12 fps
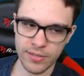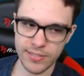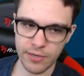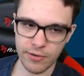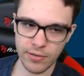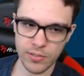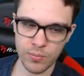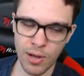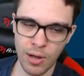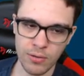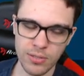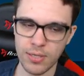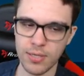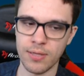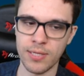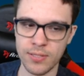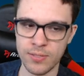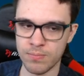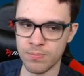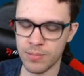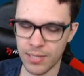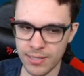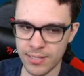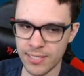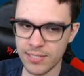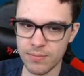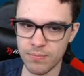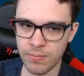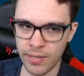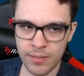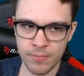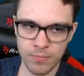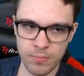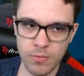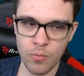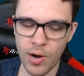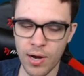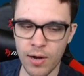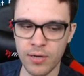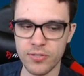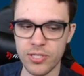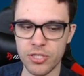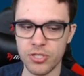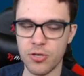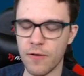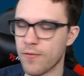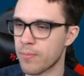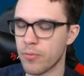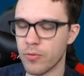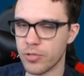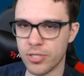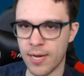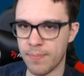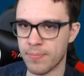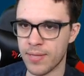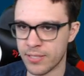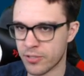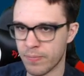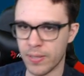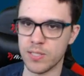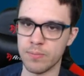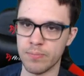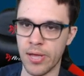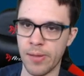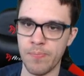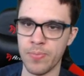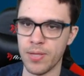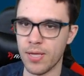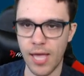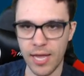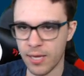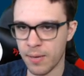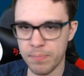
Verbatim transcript: that's also worth considering as well. These like these like Quite honestly, just go for the Moogle shop. That's your best